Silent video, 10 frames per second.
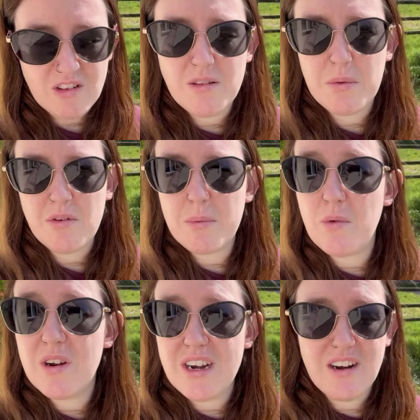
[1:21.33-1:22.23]
it's supposed to be
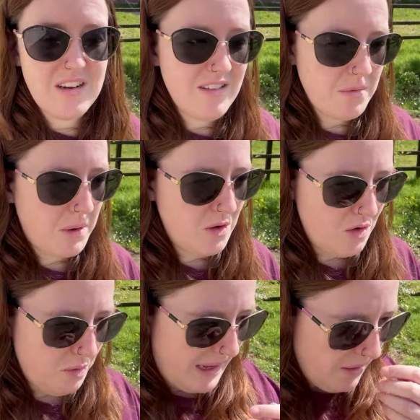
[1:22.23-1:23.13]
really nice tomorrow
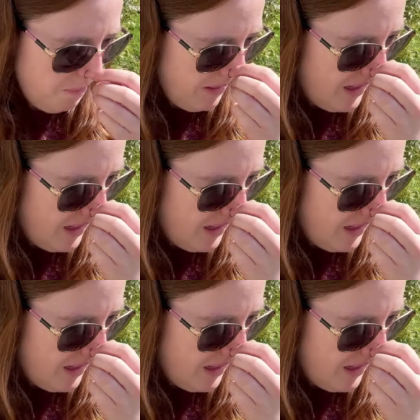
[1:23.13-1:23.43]
as well.